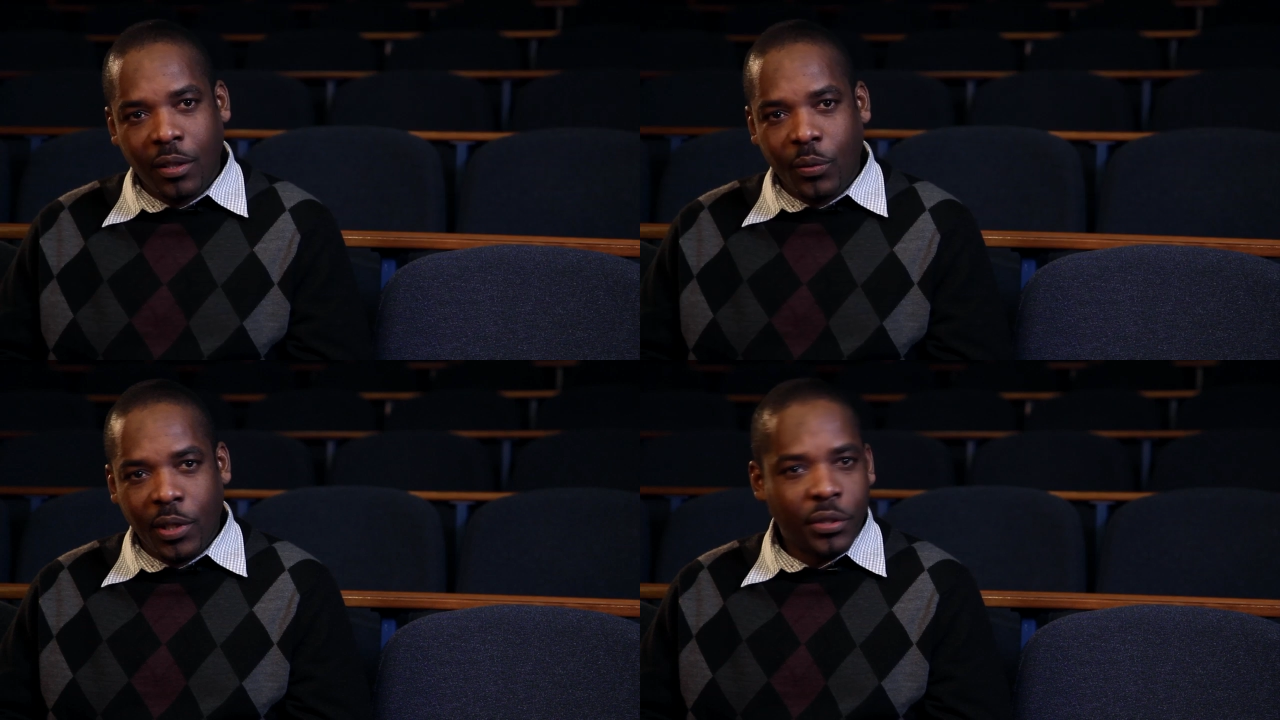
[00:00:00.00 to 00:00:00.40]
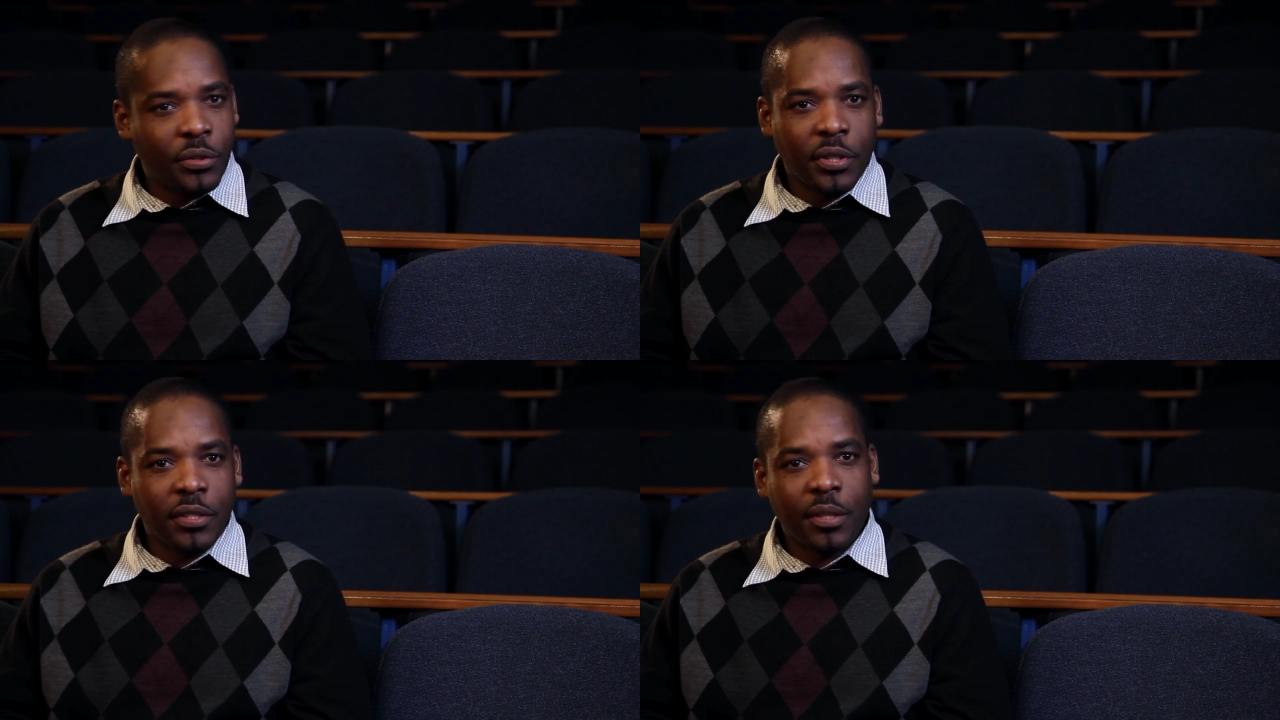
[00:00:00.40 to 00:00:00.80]
When you
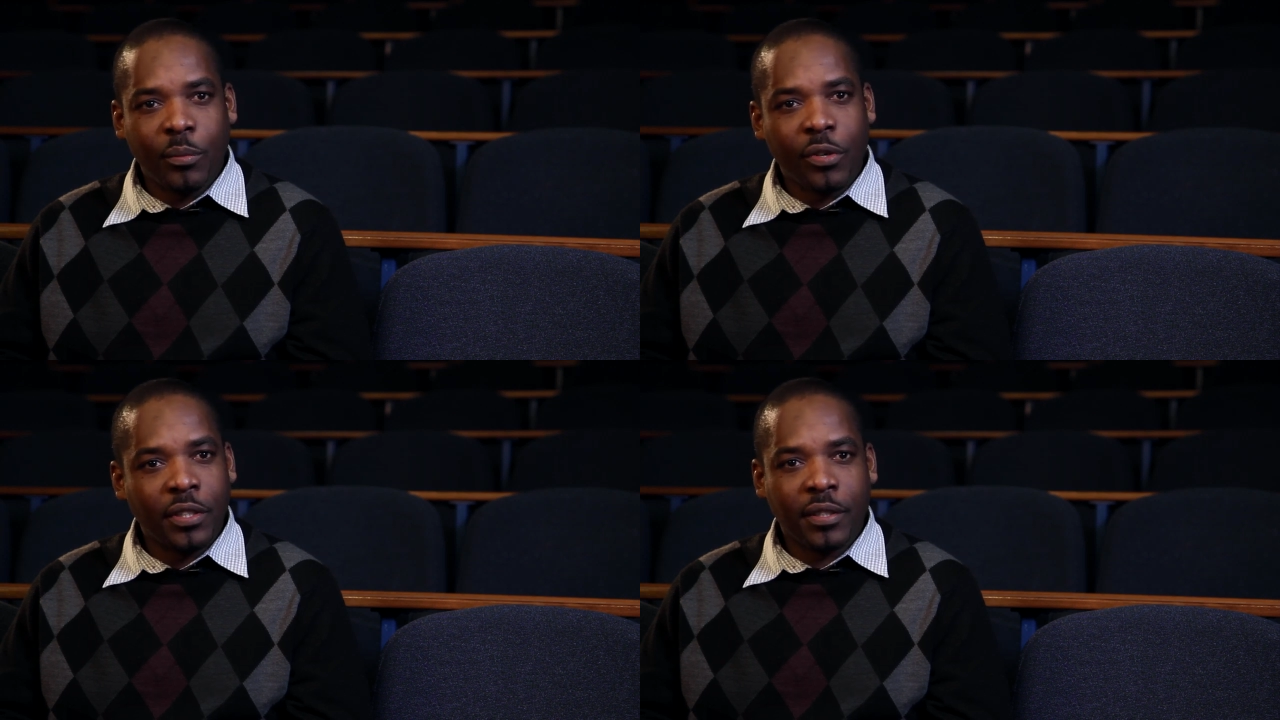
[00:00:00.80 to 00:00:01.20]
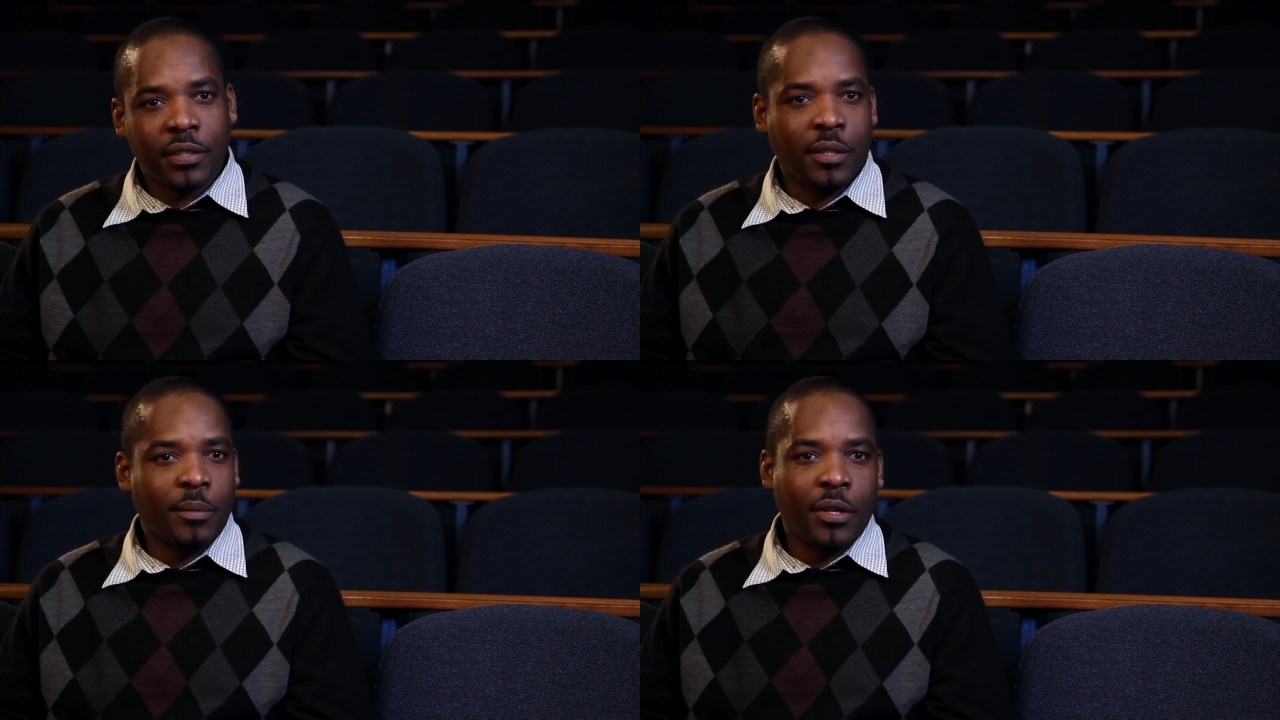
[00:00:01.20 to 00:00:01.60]
drink some water,
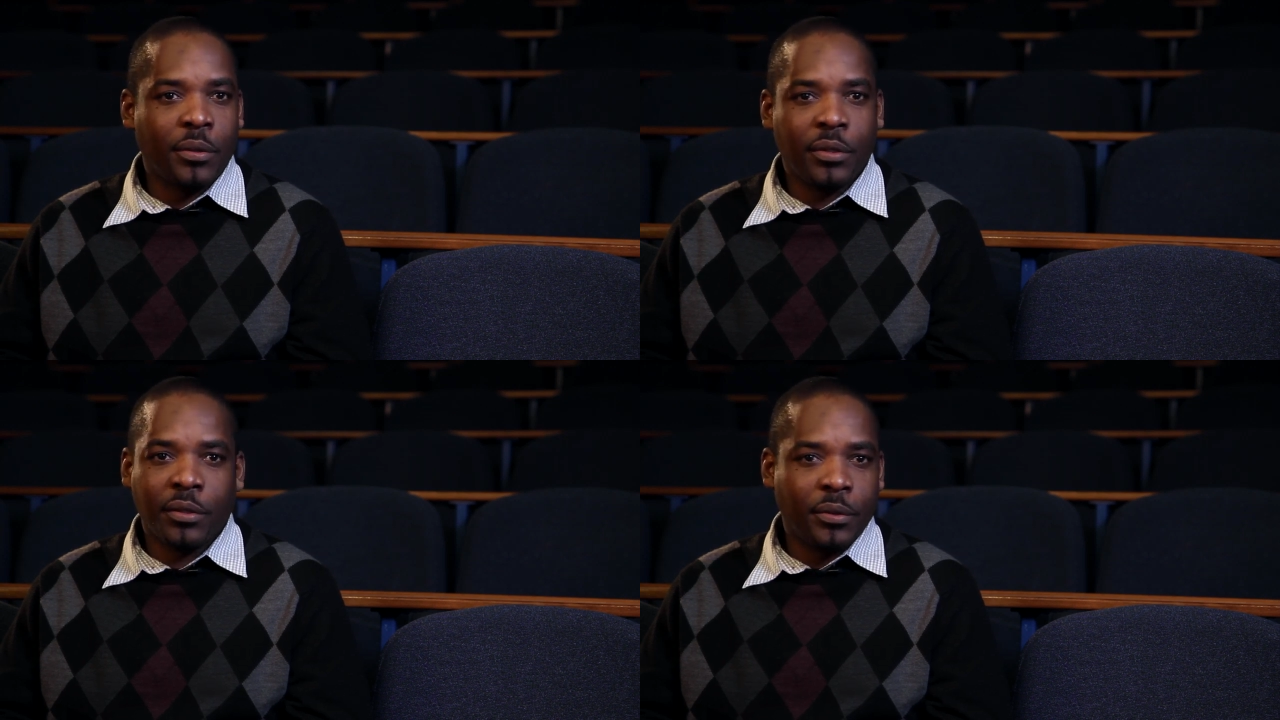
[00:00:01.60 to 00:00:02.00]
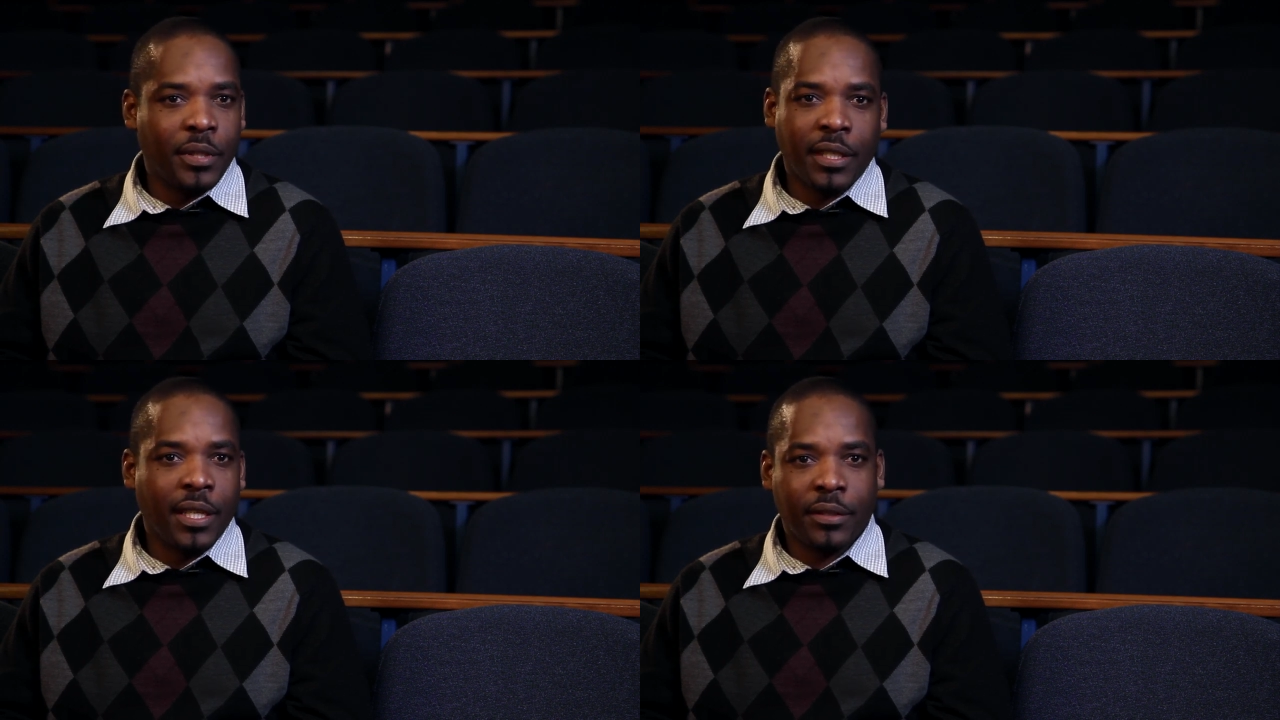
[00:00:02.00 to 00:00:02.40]
somehow you don't
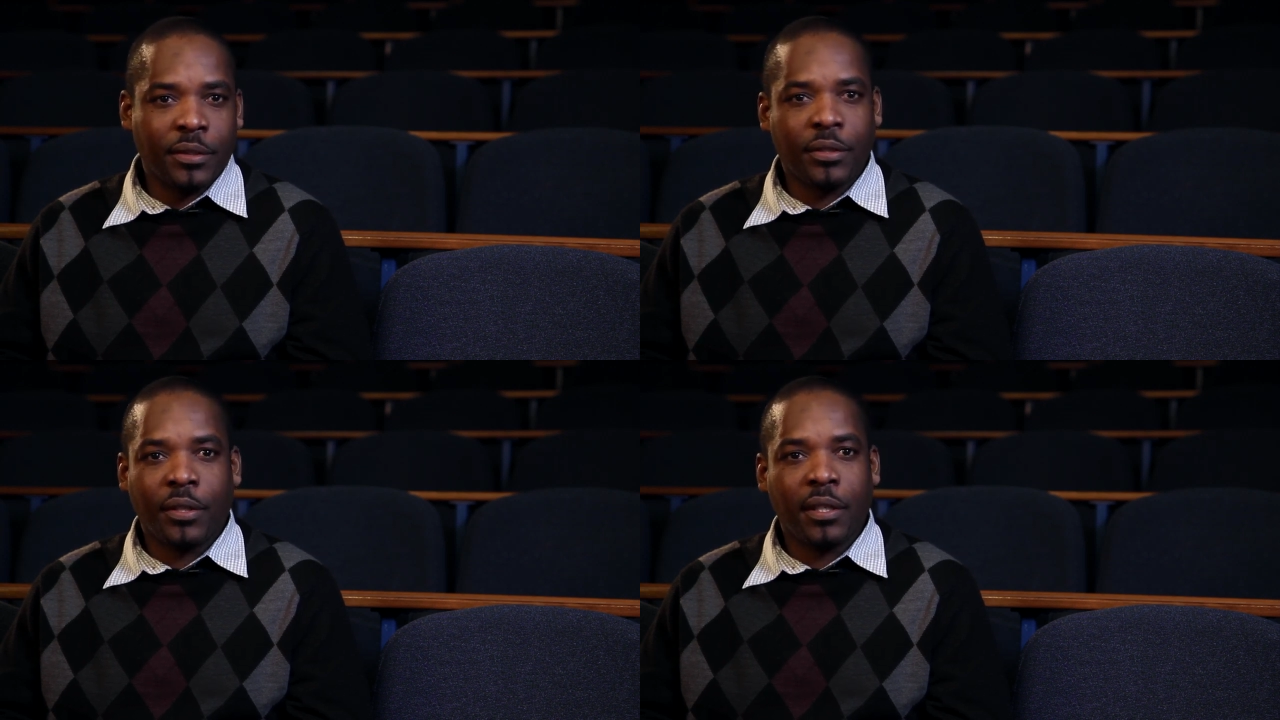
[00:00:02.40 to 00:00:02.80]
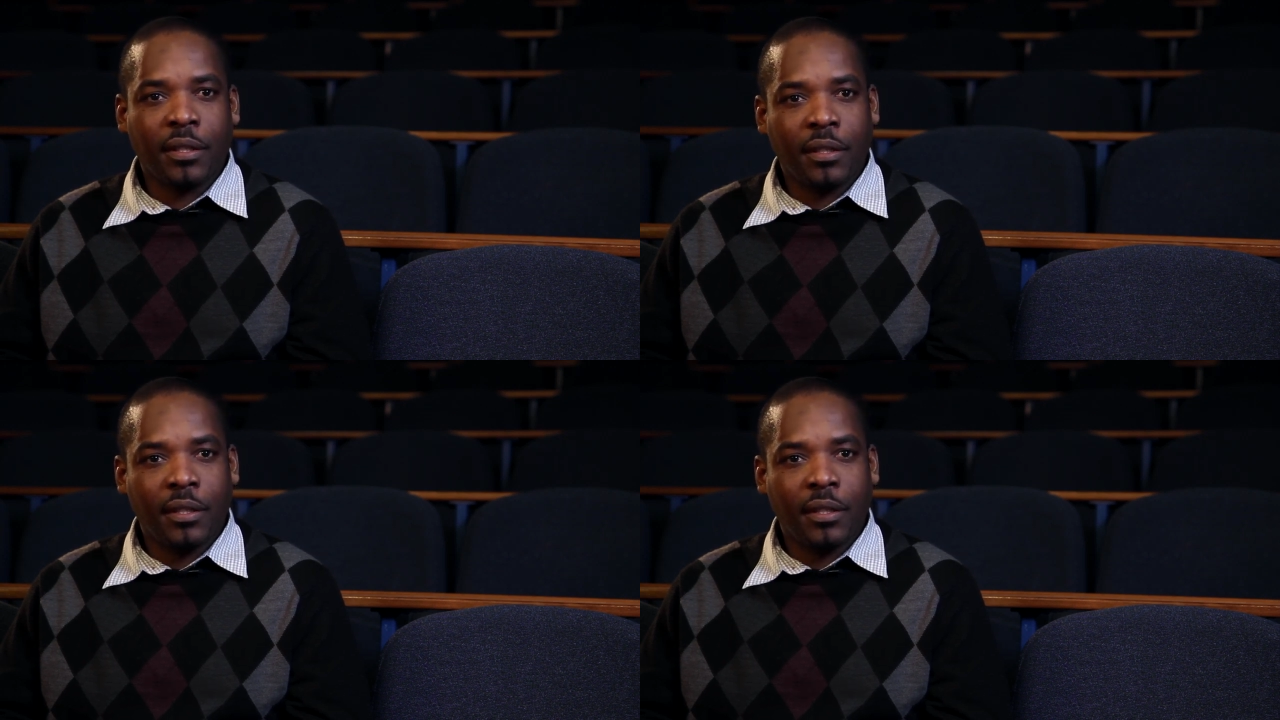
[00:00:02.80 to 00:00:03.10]
relate that to soil.